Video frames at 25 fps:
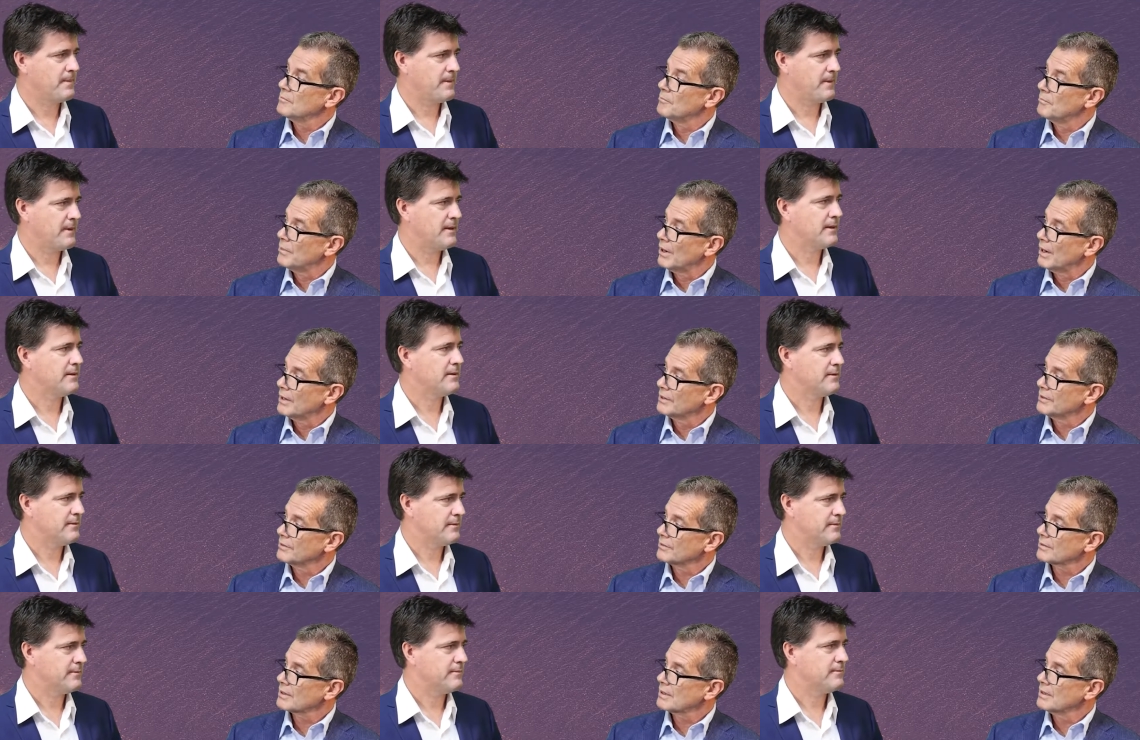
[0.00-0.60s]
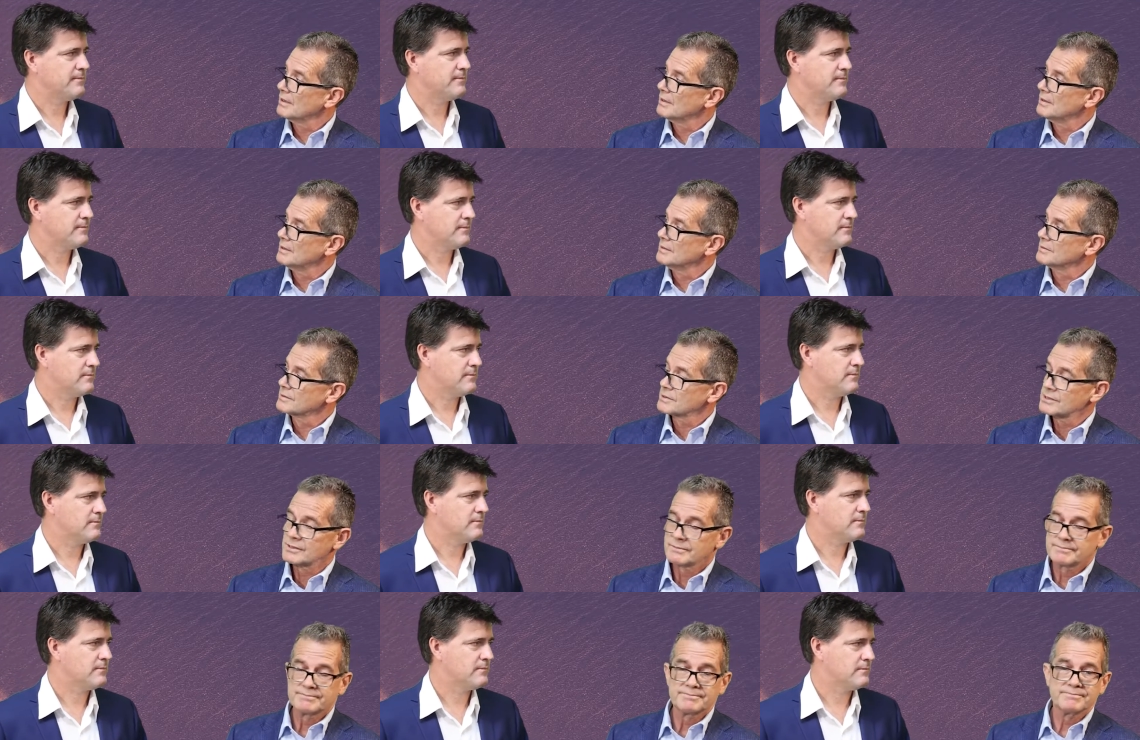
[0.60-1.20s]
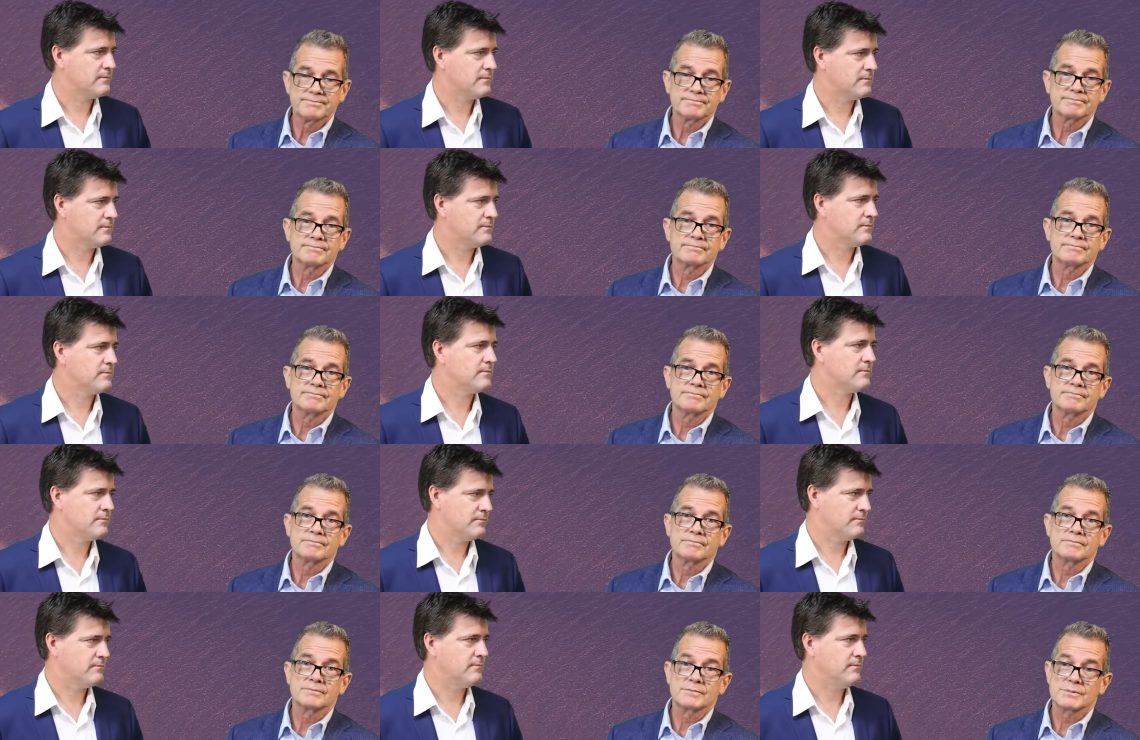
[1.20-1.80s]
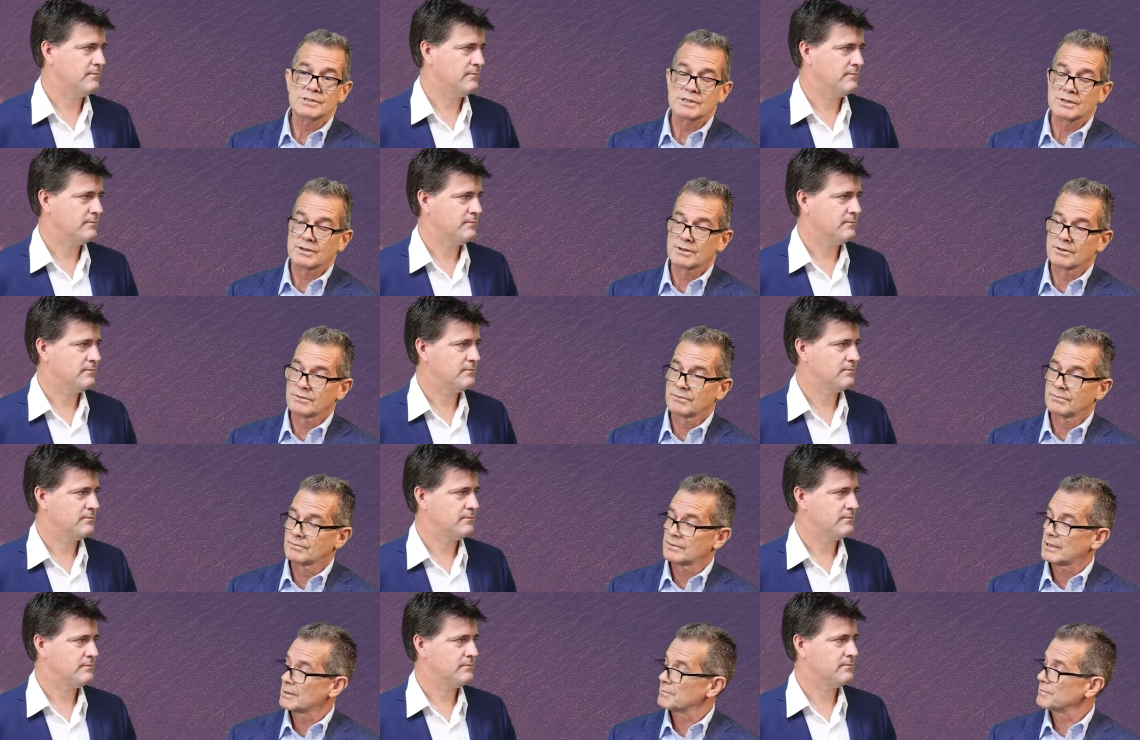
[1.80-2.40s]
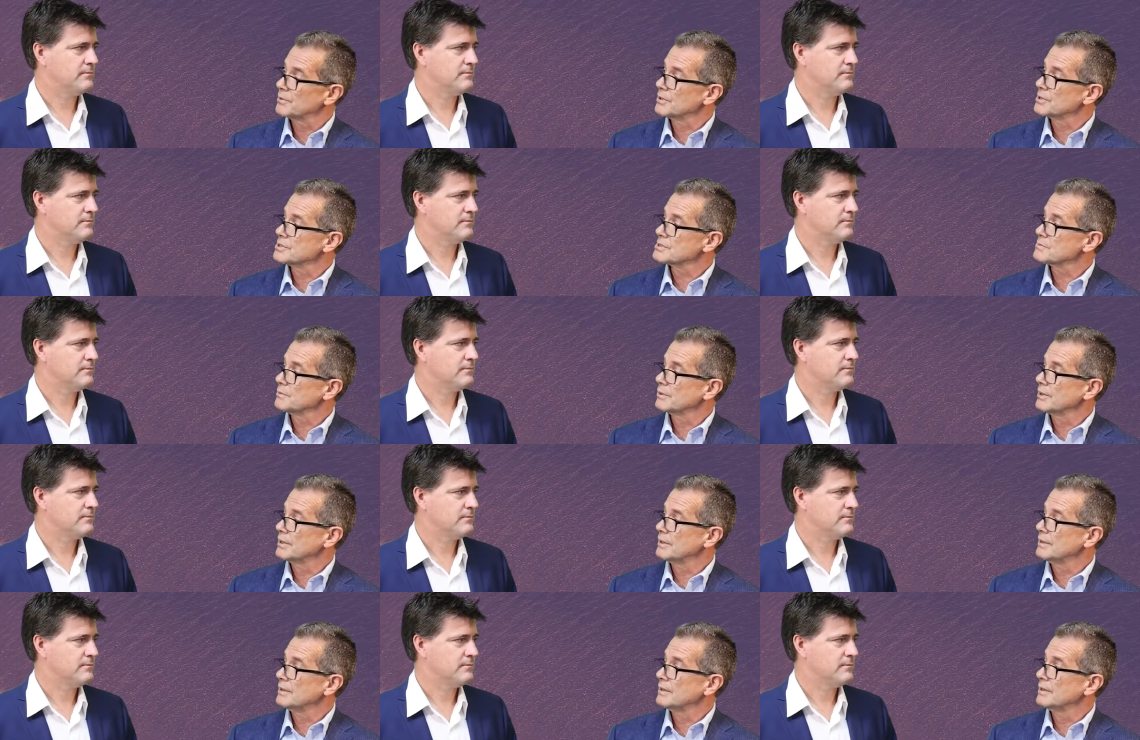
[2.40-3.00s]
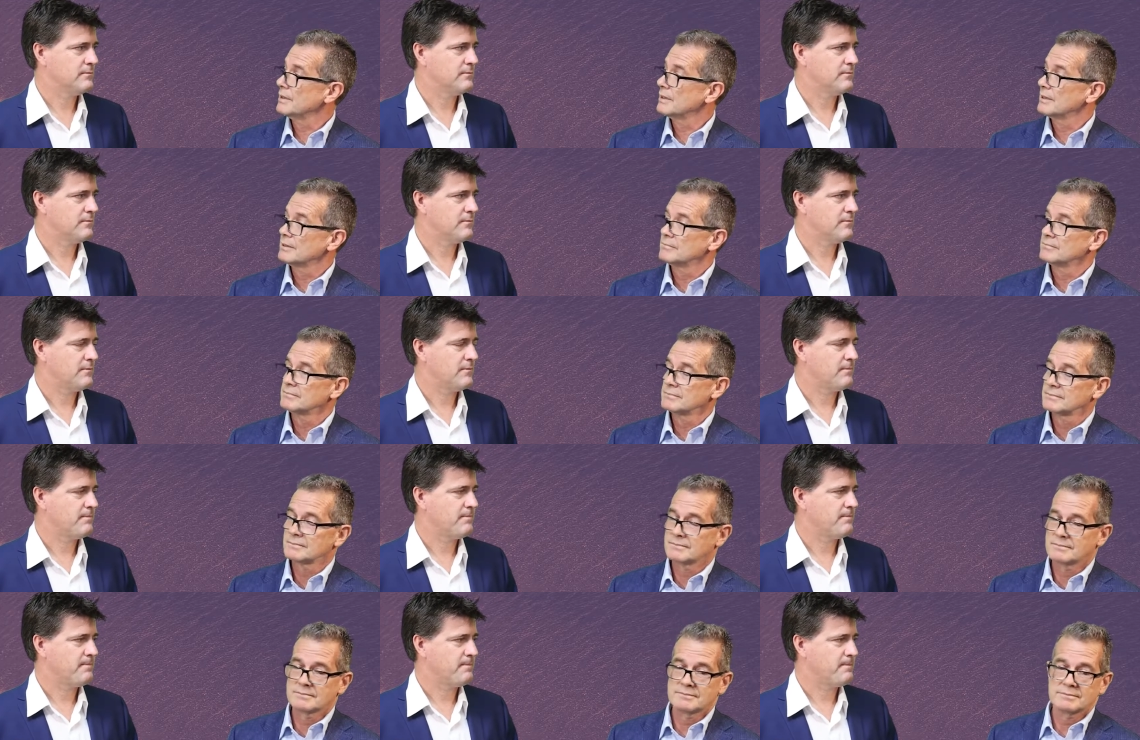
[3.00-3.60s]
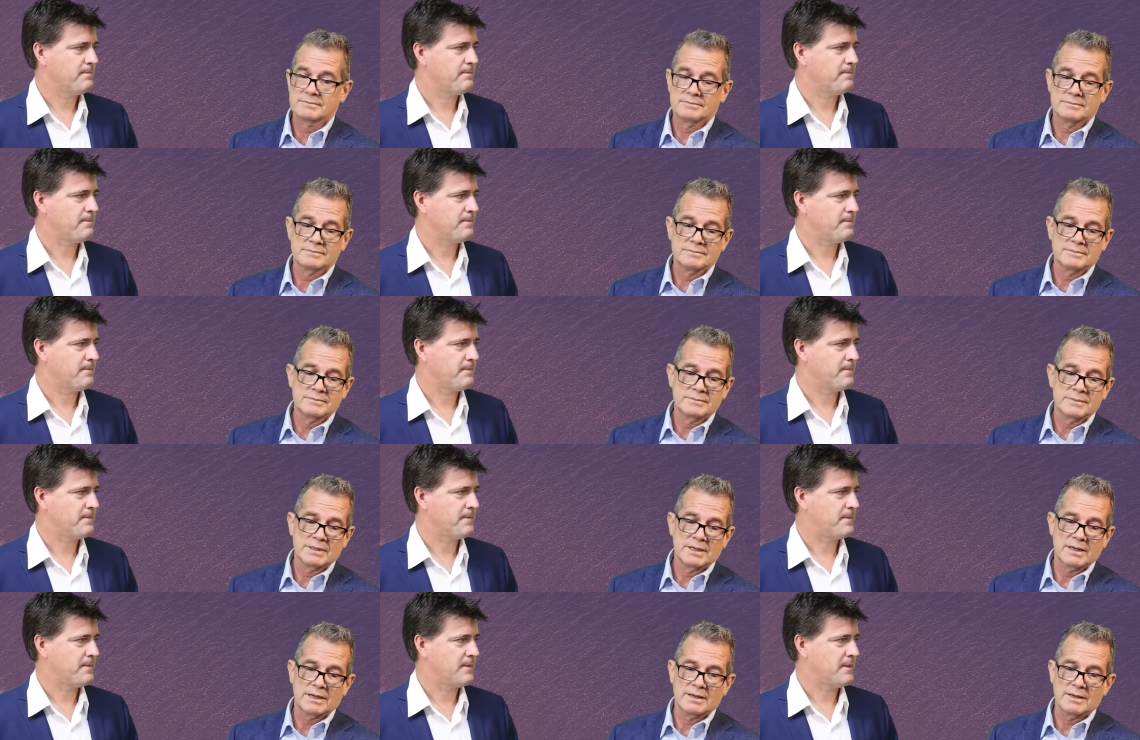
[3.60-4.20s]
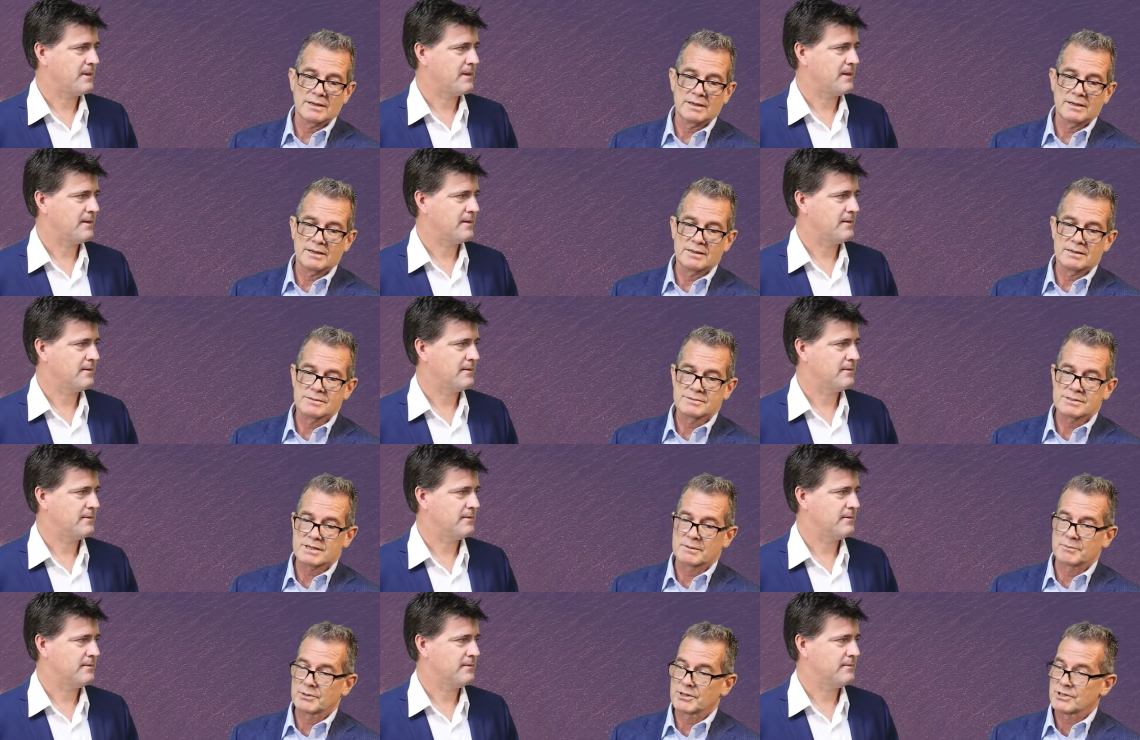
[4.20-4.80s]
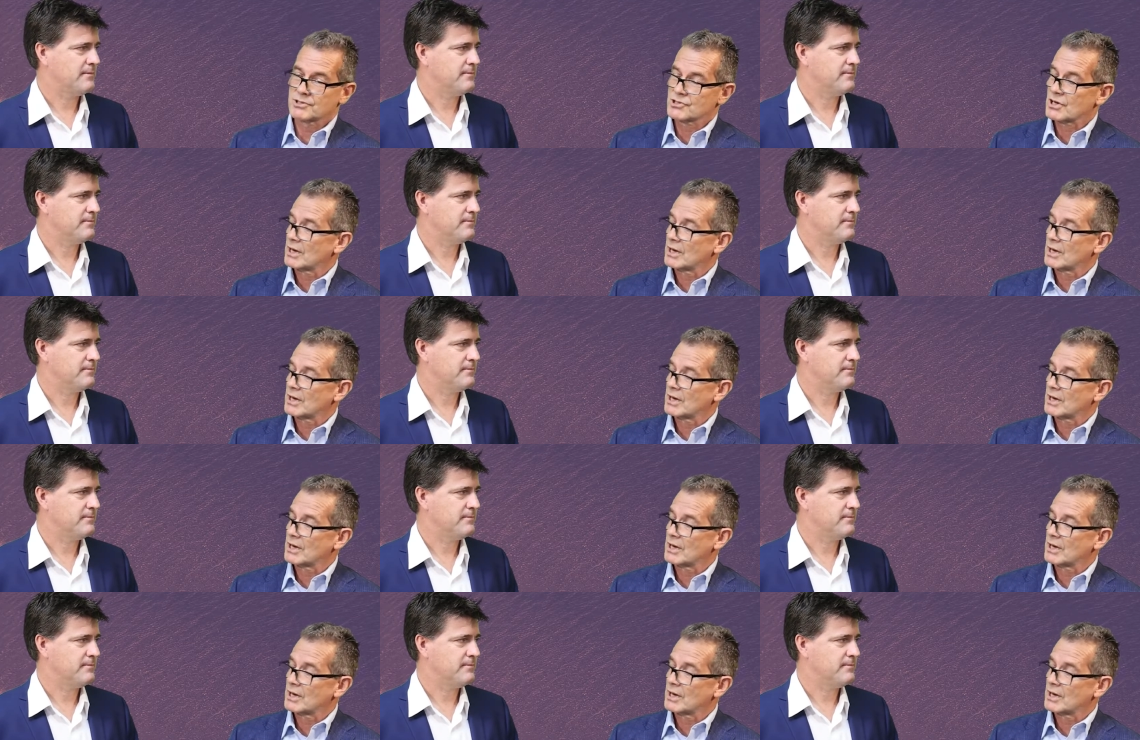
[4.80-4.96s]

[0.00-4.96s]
Speaker 1: by your clients. So that brings me uh, uh, some of the